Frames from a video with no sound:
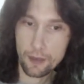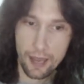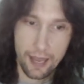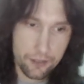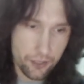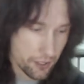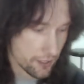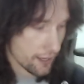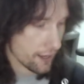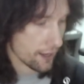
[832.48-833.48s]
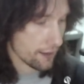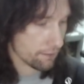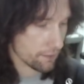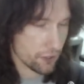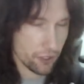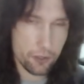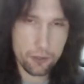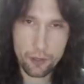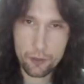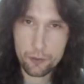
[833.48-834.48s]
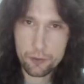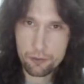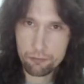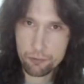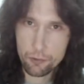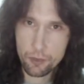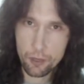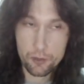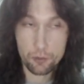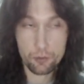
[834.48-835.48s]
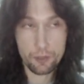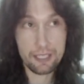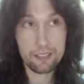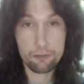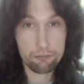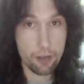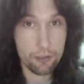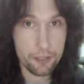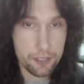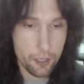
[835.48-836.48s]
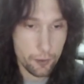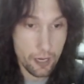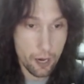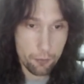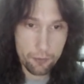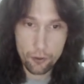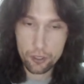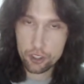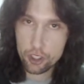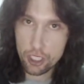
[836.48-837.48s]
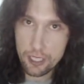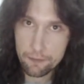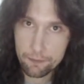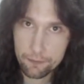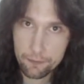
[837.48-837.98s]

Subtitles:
and just to show you those root notes, or at least the run that's going up, we've got the G,